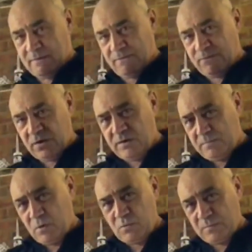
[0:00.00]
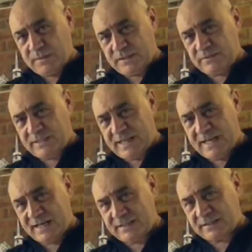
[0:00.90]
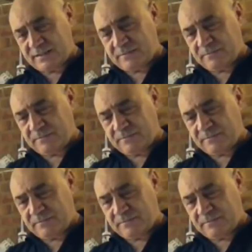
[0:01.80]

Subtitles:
very important piece of kit.